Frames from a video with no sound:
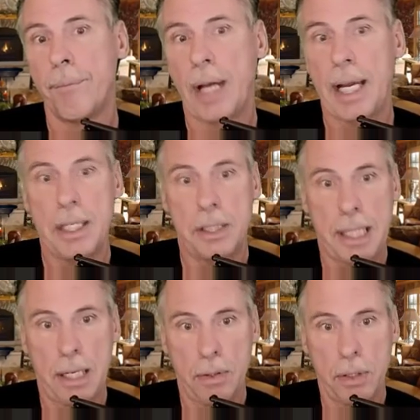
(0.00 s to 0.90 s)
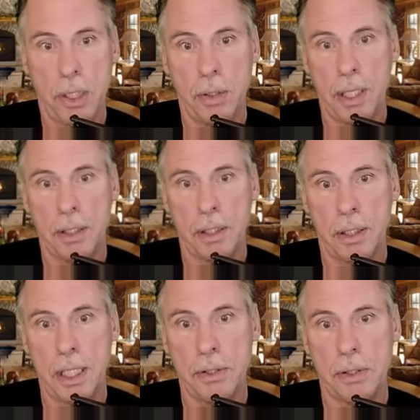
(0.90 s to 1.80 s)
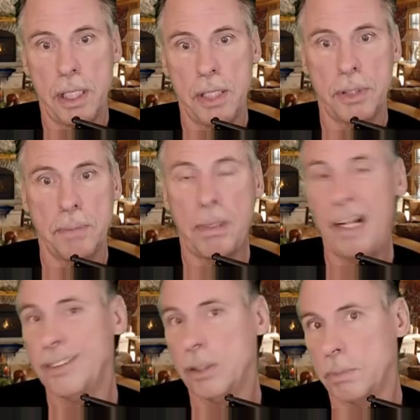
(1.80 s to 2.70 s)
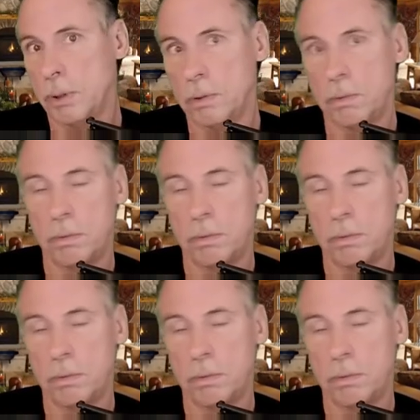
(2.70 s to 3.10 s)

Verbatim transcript: And he's telling you this is impossible.